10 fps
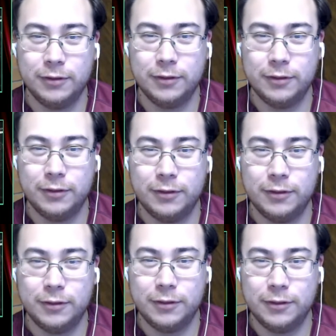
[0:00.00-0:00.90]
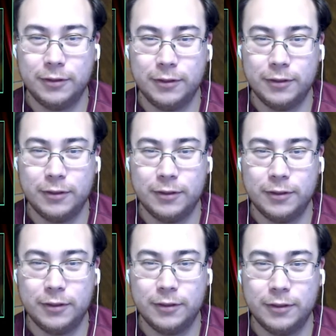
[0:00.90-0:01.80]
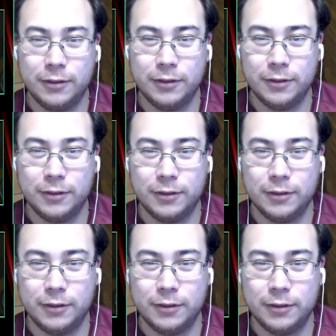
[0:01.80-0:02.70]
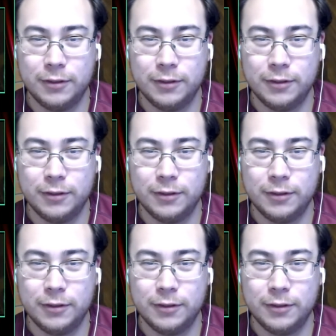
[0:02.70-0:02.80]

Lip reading: (not speaking)